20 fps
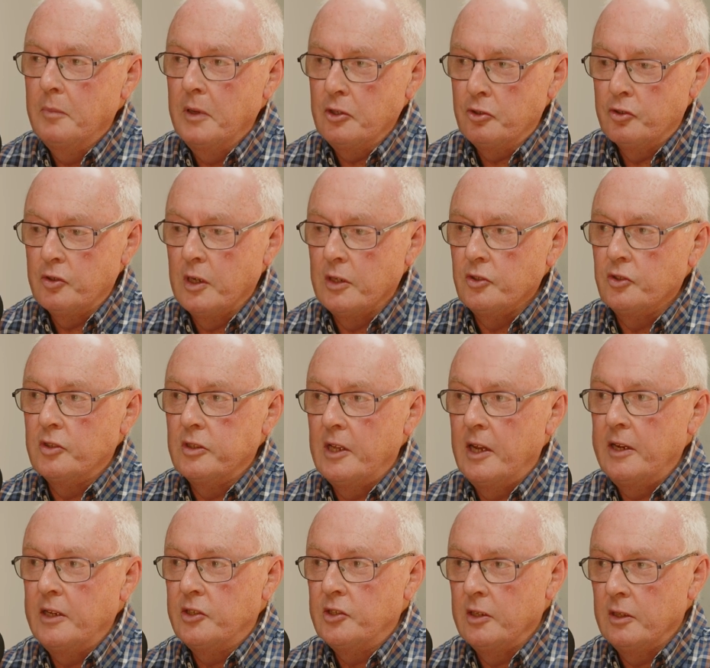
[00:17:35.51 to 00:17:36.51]
but
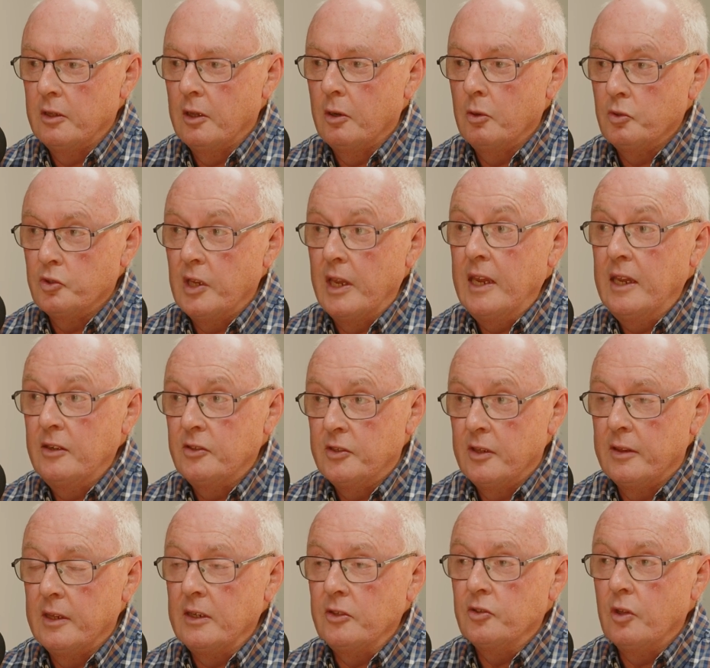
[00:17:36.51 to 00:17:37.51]
translating those
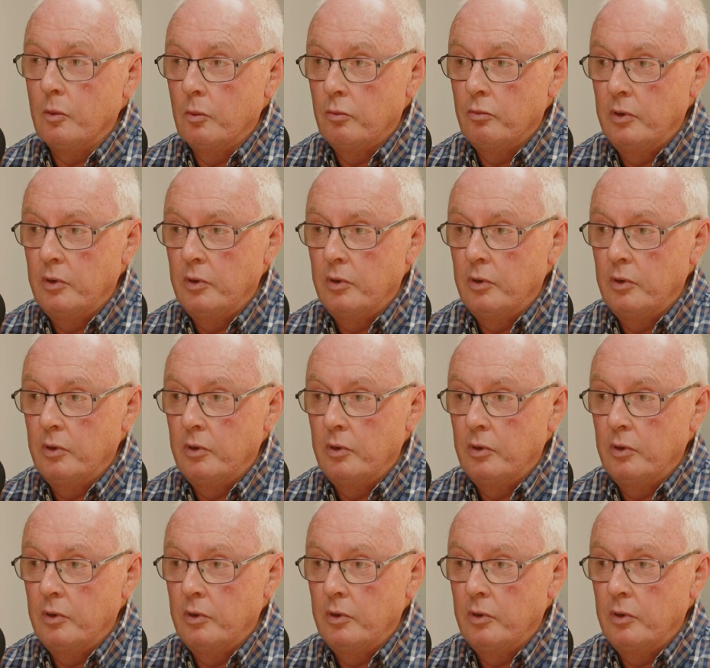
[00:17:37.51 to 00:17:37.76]
into things that